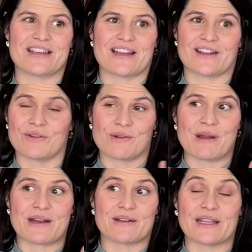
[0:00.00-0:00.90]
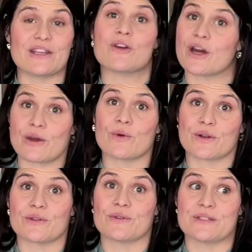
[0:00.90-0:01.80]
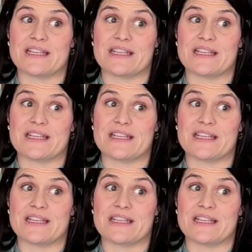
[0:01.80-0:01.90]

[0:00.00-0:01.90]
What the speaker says: get a little reminder, like, you got to order those